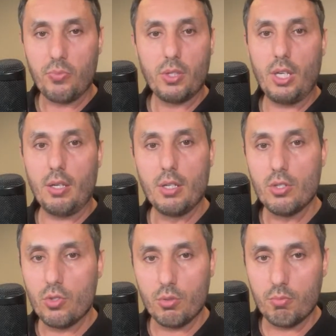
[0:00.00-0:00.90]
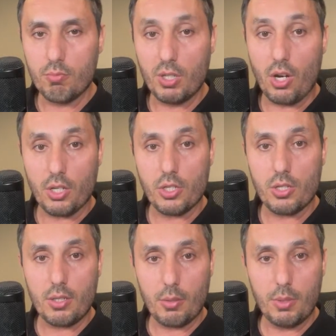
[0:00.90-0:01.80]
Okay, so be cautious.
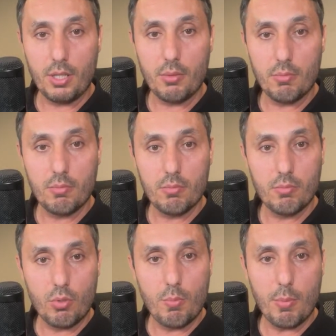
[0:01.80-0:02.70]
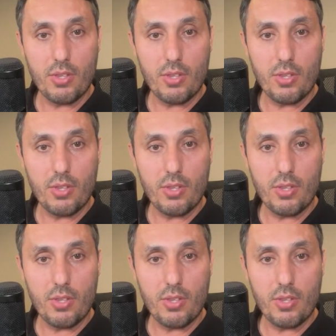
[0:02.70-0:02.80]
Remember